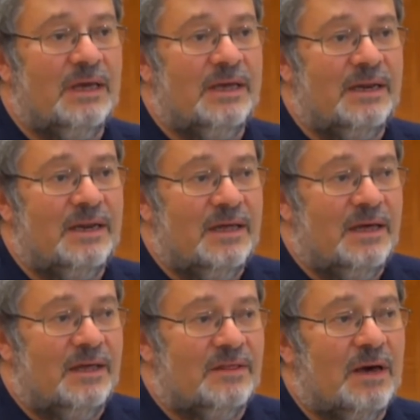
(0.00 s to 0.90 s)
in
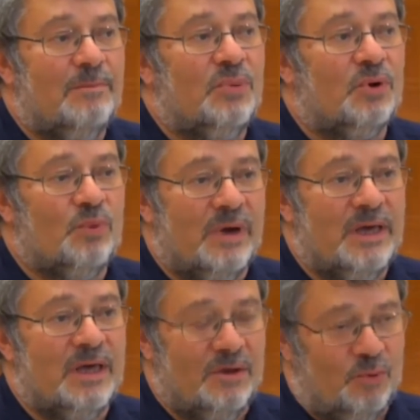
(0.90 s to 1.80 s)
as humble
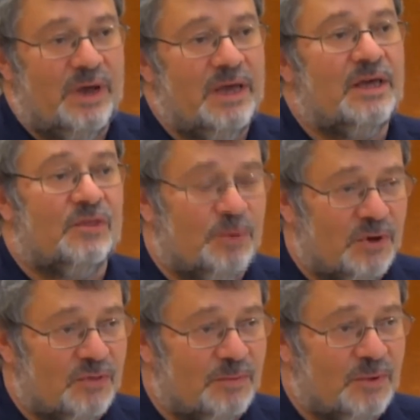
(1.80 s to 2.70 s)
a way as
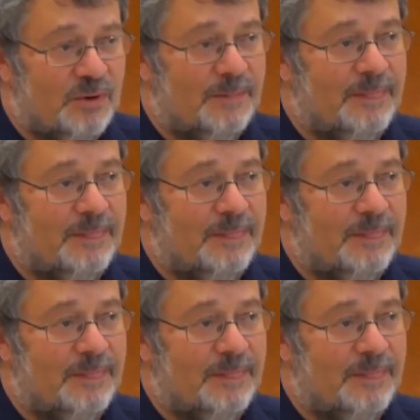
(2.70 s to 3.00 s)
possible.